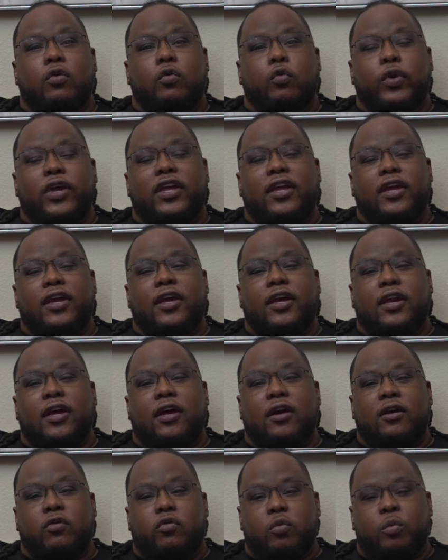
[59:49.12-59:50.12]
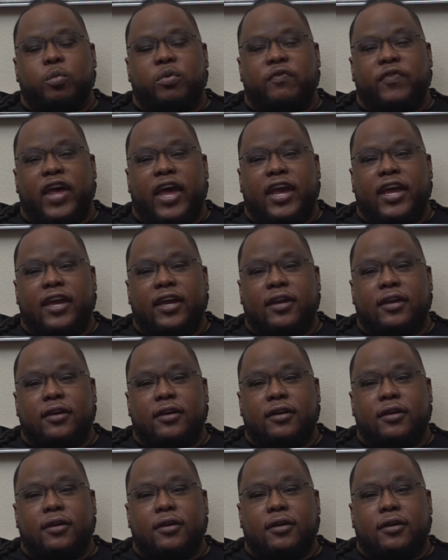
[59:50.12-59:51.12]
we can get a group of 8
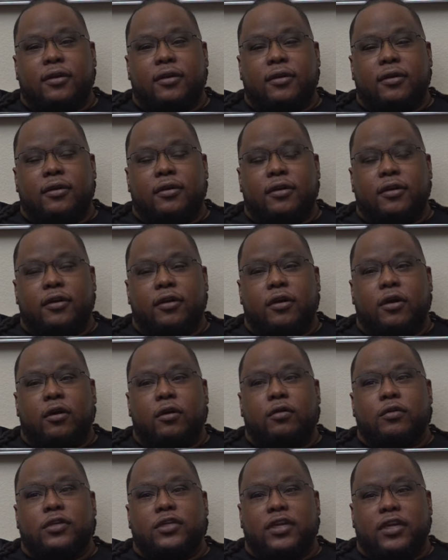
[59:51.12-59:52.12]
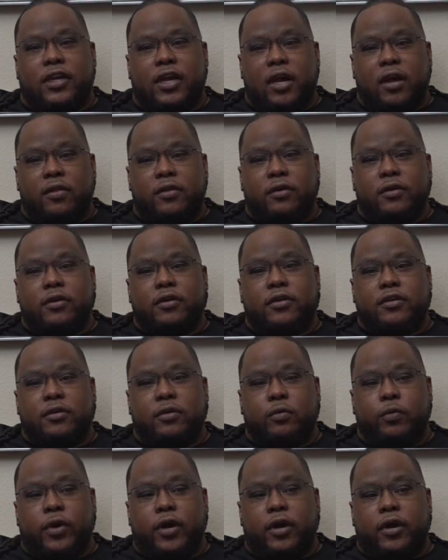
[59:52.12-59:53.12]
mm-hmm. you know, together to
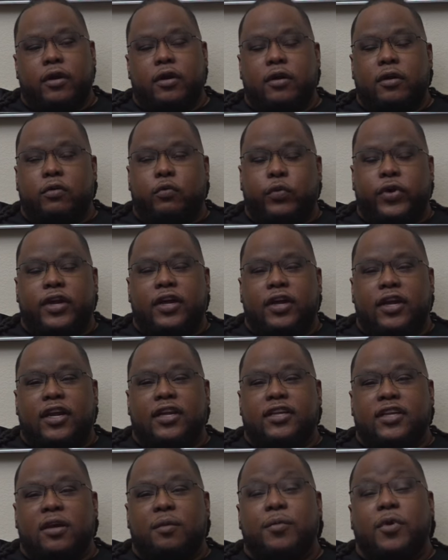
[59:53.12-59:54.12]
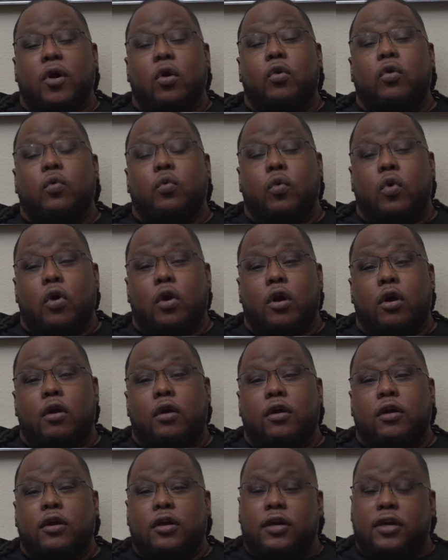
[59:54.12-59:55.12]
where we can let them go to war
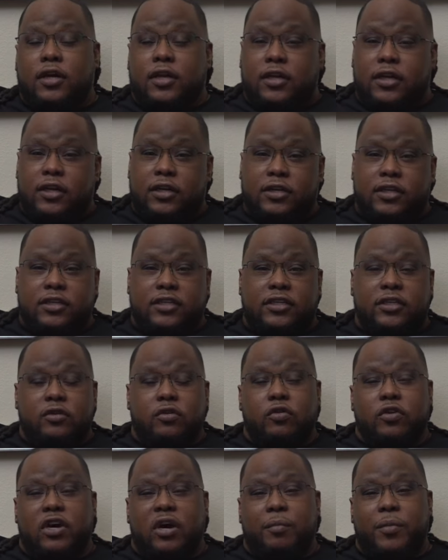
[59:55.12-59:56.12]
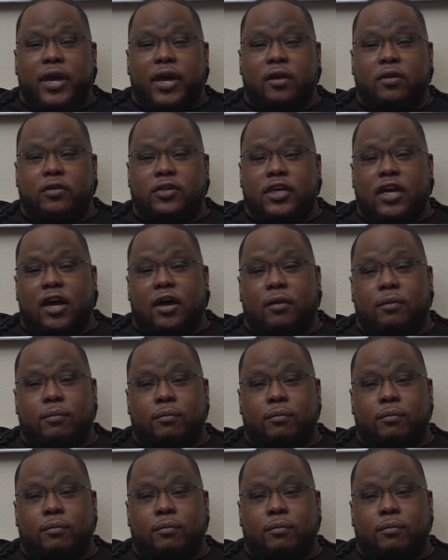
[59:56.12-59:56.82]
and then just see who come out on top.